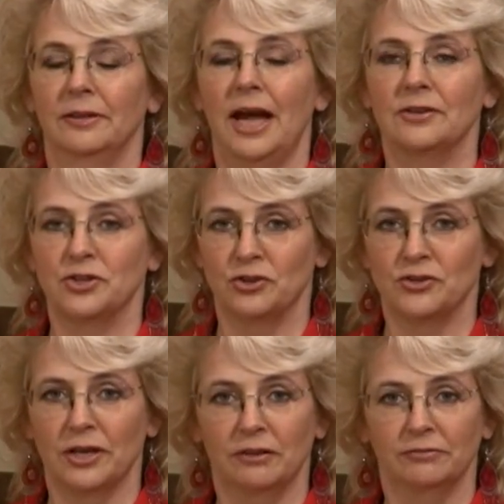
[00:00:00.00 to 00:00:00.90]
ask
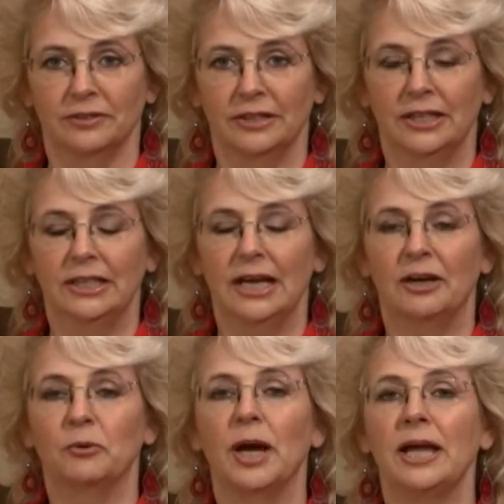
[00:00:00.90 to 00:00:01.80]
yourself, how
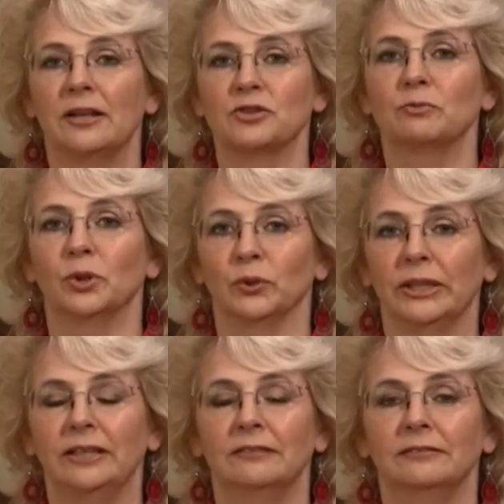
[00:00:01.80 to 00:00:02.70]
do I answer
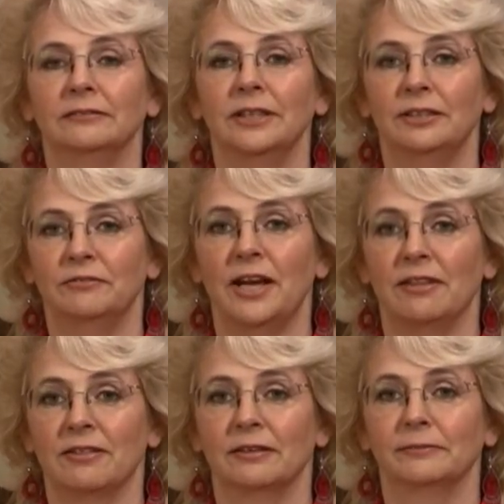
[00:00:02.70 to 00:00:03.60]
boldly in faith?